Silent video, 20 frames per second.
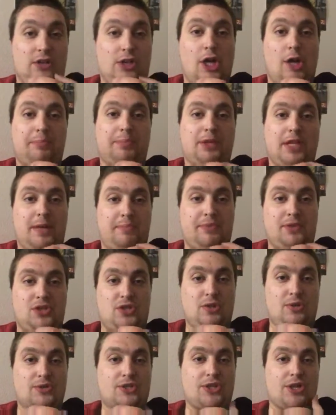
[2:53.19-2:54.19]
a couple
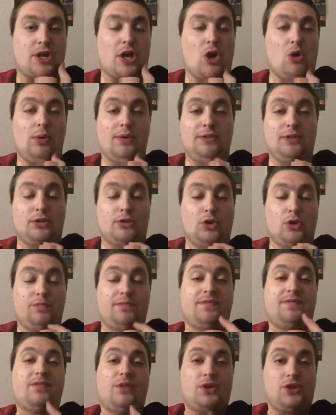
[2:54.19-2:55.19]
episodes ago when the
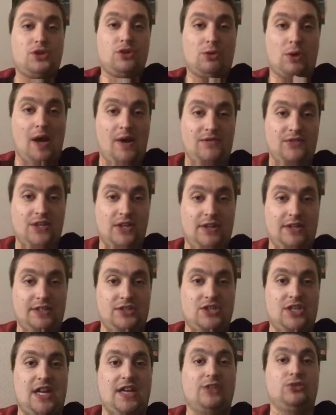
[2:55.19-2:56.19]
group first arrived to
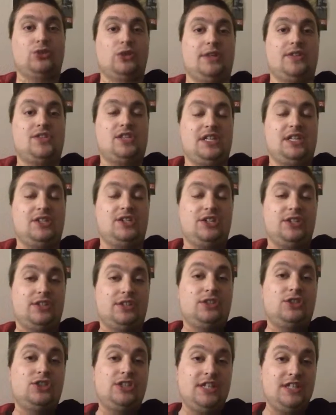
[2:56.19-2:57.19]
Alexandria,
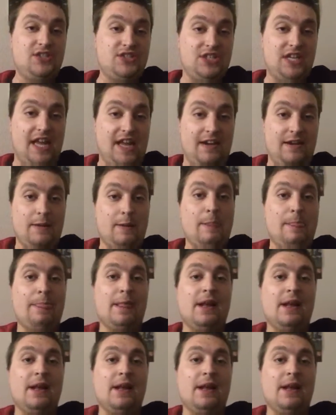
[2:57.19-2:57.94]
she said